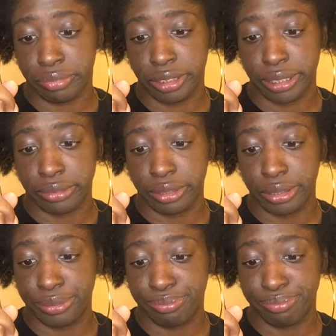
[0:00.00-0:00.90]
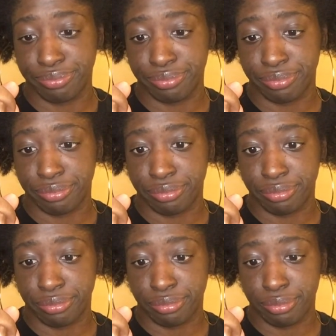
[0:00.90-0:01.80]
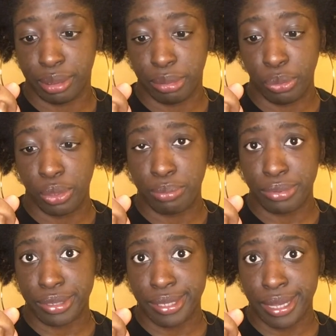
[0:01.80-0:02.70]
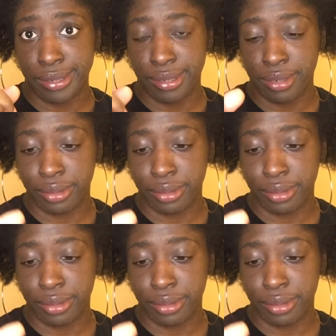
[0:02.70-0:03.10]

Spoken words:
I don't know, probably 1%.